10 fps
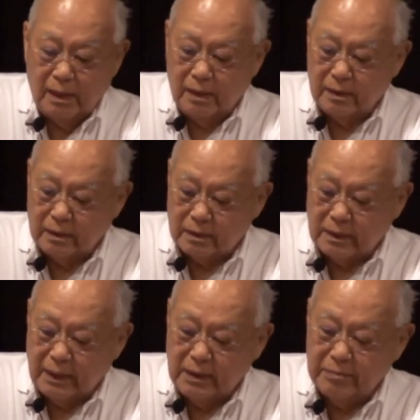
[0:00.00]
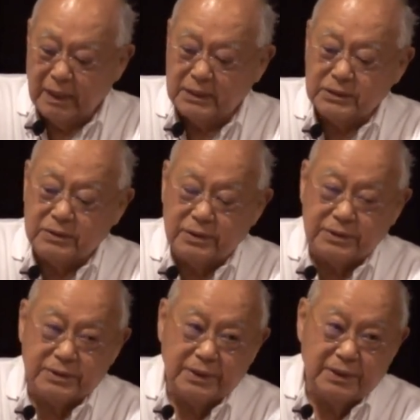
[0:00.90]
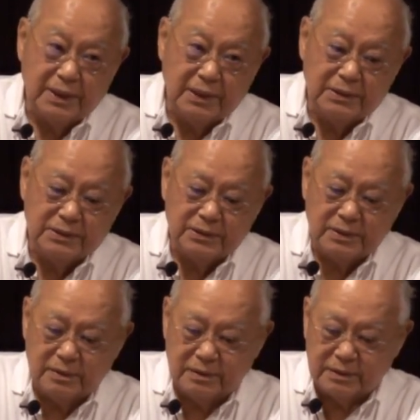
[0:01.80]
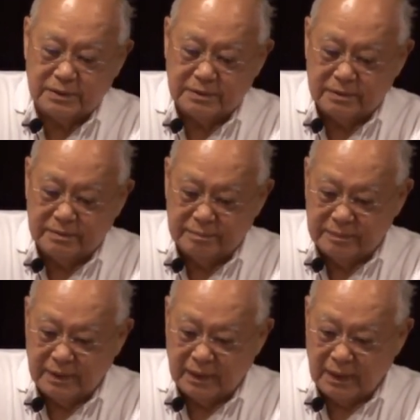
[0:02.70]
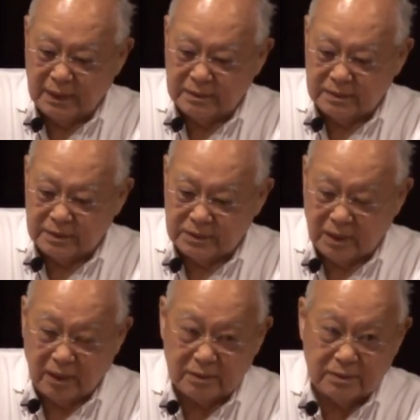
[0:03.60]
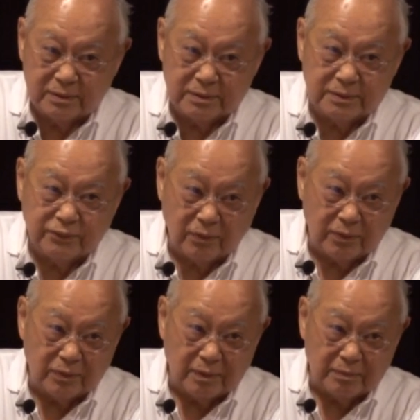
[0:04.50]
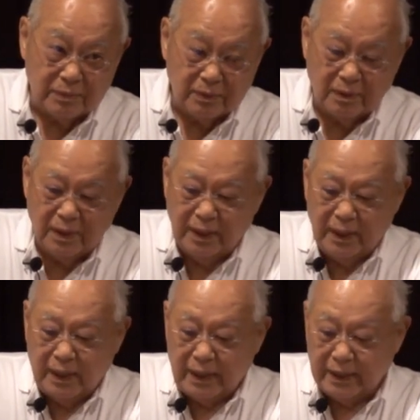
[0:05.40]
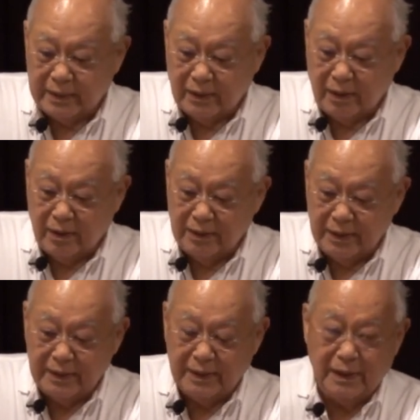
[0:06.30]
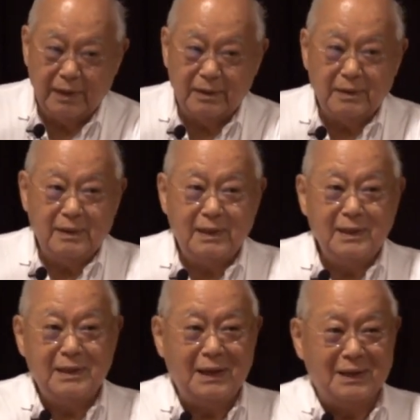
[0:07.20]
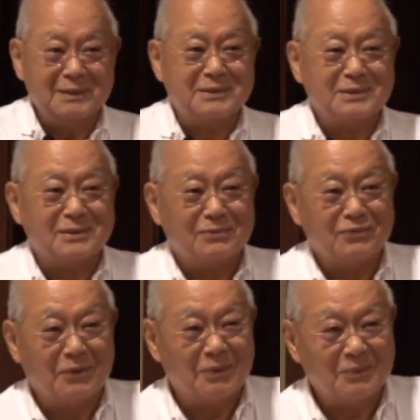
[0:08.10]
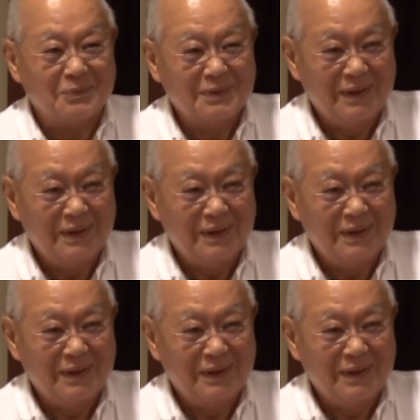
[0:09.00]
And can you imagine this day and age, this got the doctor's phone number. I called it and he answered the phone.